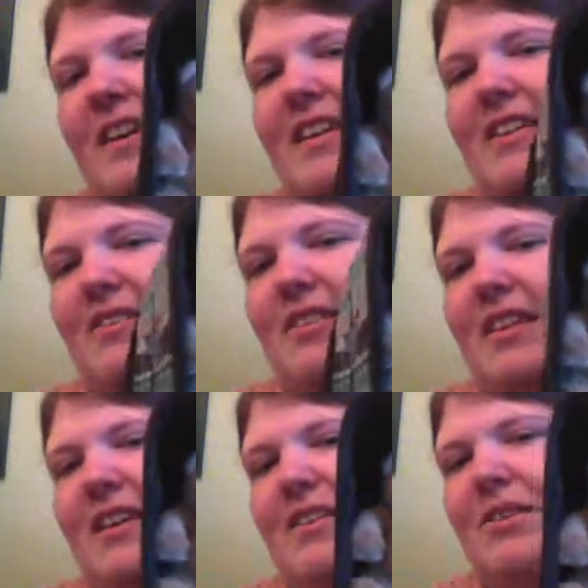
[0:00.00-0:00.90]
And he's
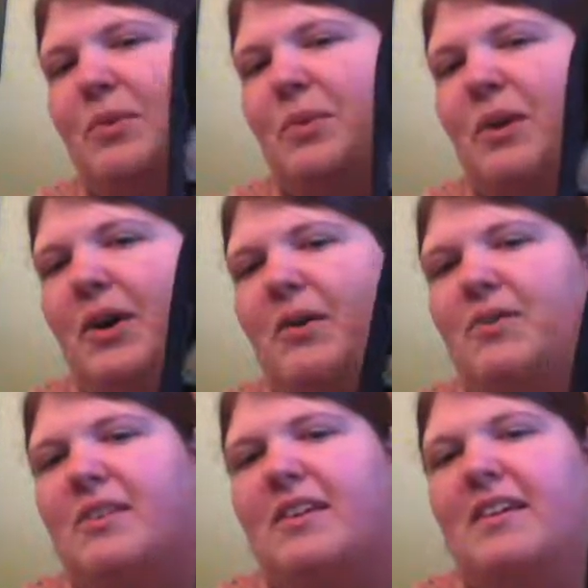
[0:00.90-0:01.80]
like super
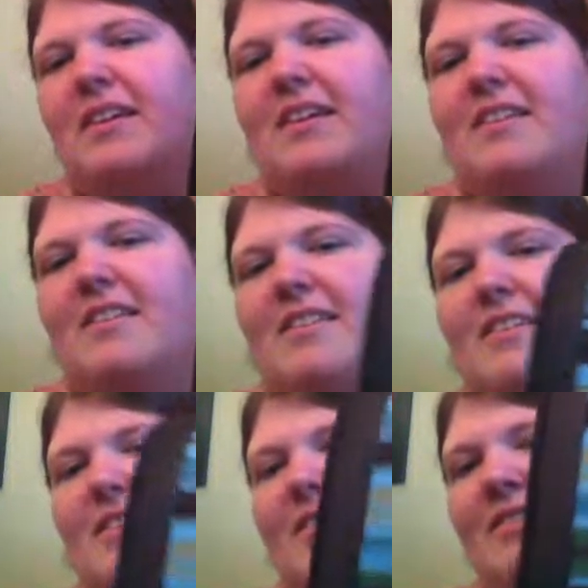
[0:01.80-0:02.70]
cozy in his
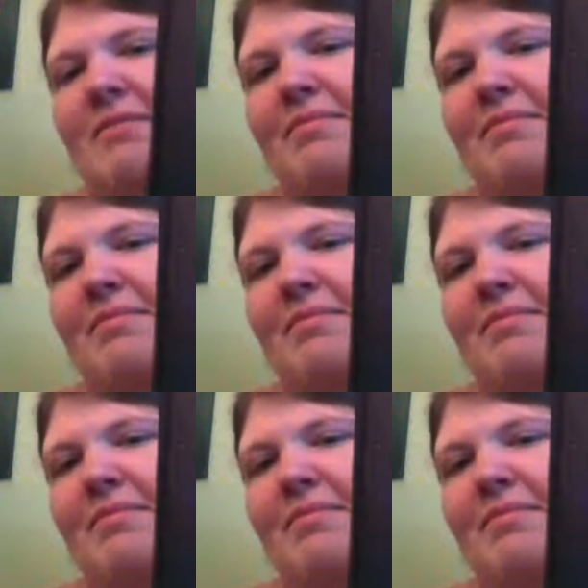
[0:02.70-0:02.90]
little